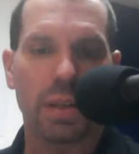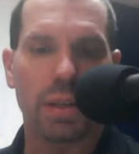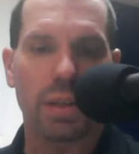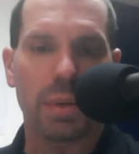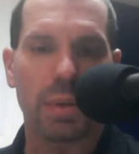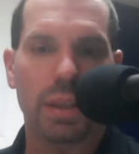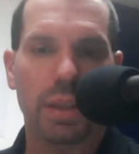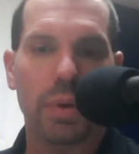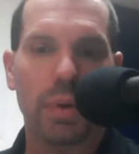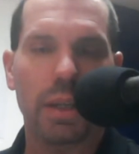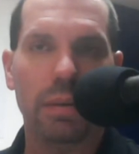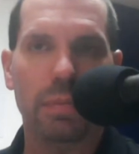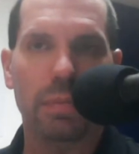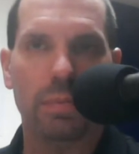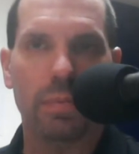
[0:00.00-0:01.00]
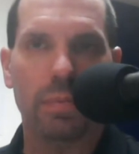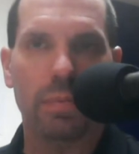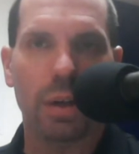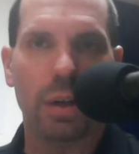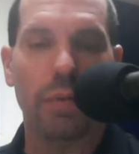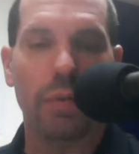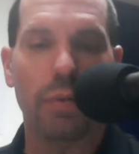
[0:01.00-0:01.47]
that we
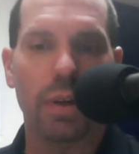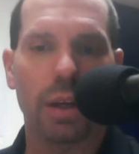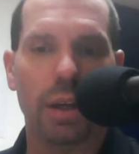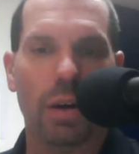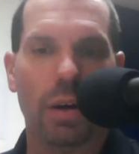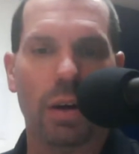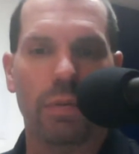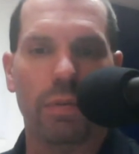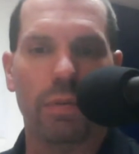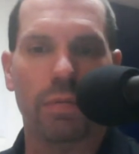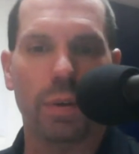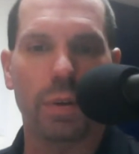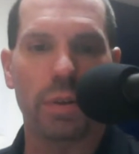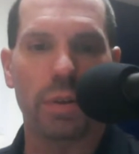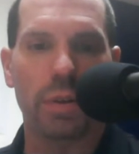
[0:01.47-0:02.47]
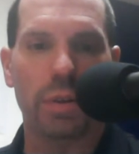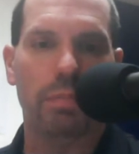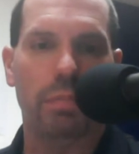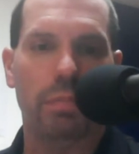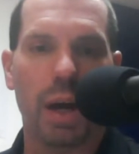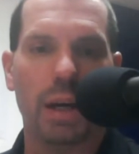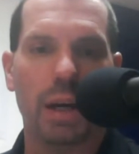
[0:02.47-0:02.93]
covered in our first
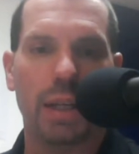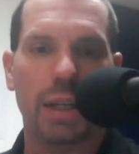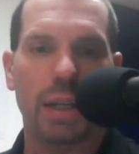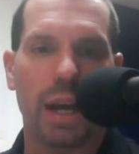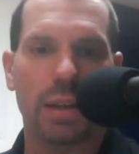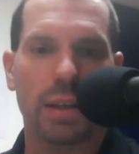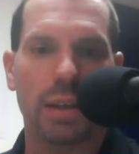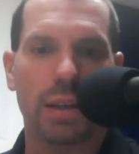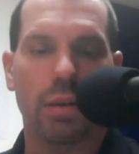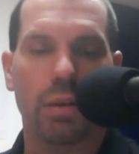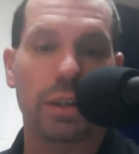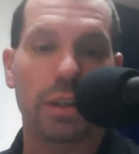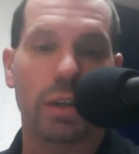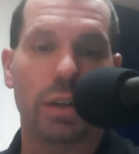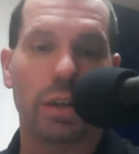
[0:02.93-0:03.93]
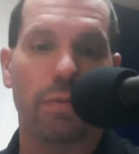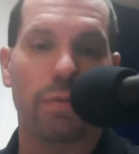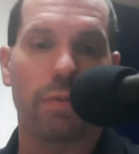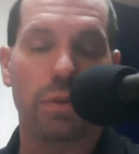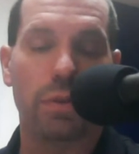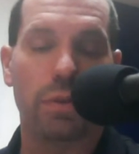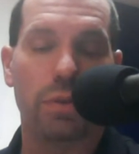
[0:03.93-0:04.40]
podcast, or actually our first
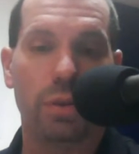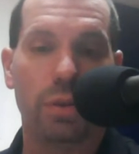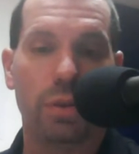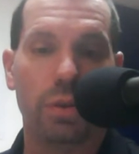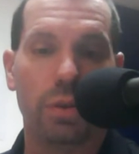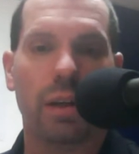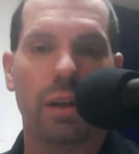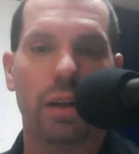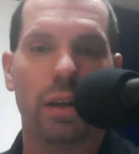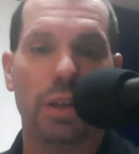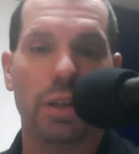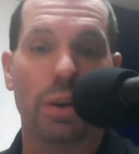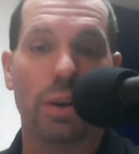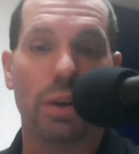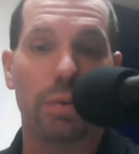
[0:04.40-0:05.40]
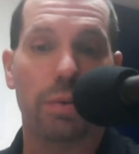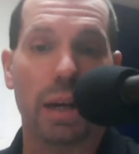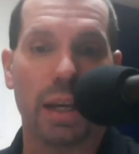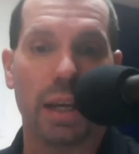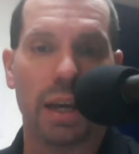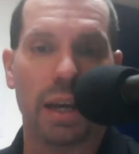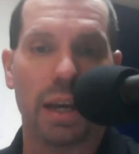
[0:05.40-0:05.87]
two Technology and the Arts
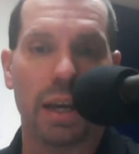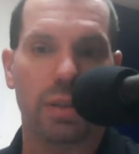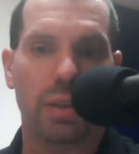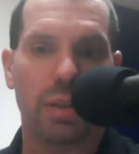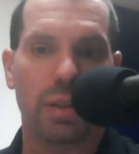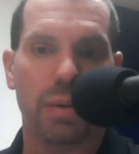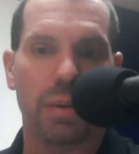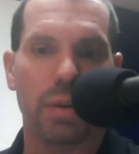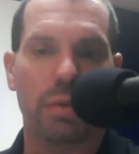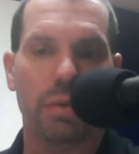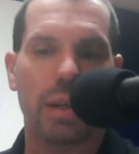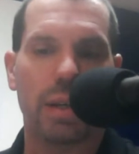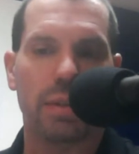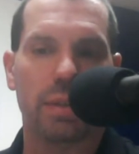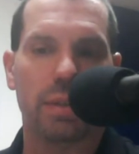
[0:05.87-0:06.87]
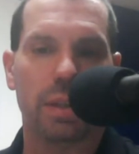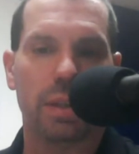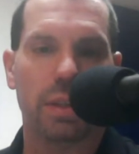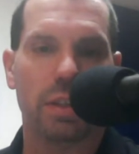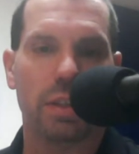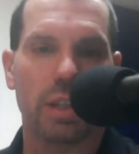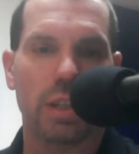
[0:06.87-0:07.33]
podcasts in December 2006 and
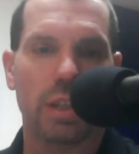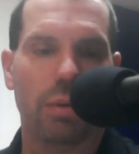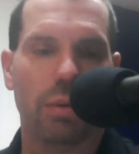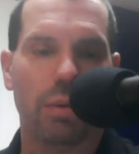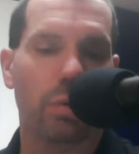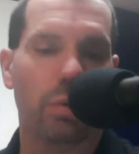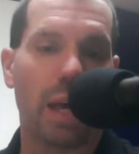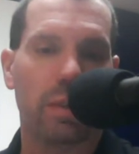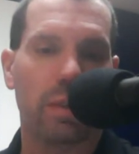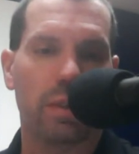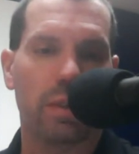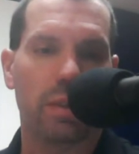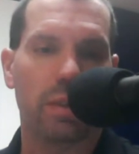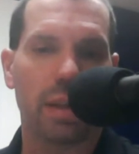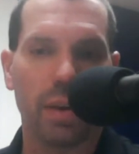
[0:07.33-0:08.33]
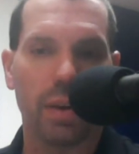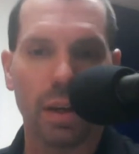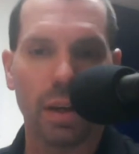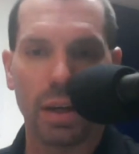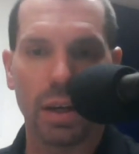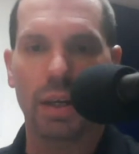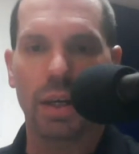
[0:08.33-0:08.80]
January 2007.
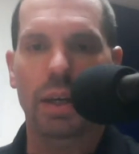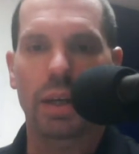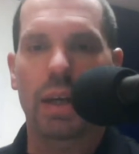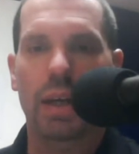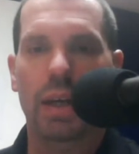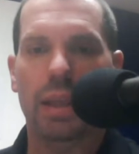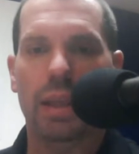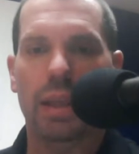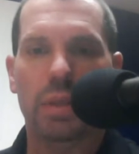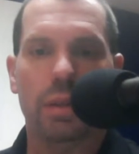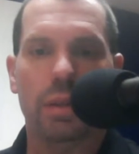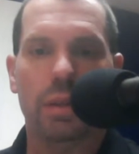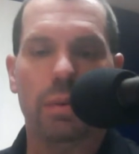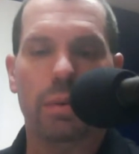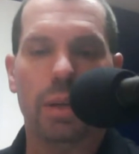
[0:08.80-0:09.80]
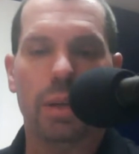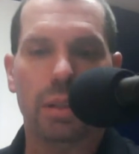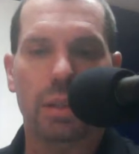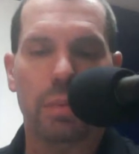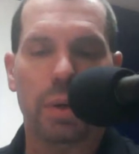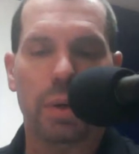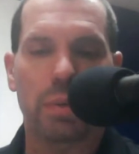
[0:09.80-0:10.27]
And that was an exhibit
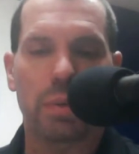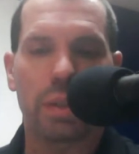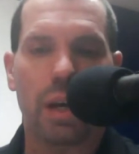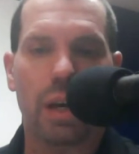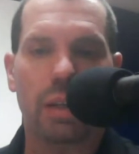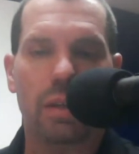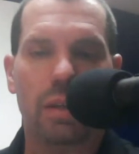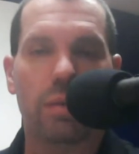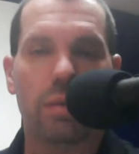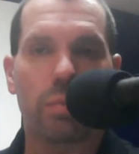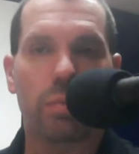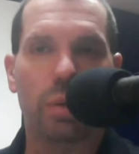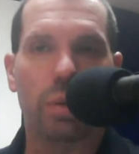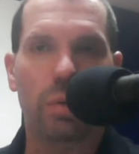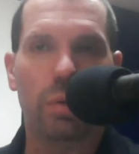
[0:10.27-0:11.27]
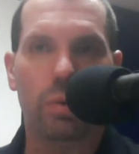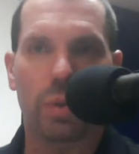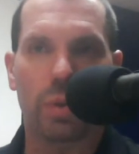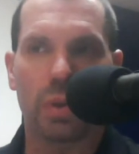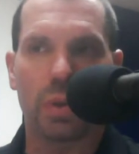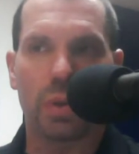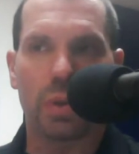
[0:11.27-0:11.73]
called Science as Muse, which was
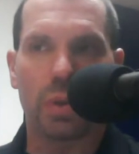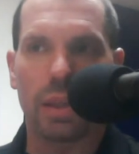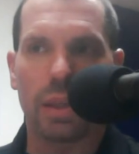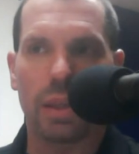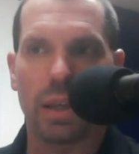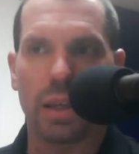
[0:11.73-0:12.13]
at the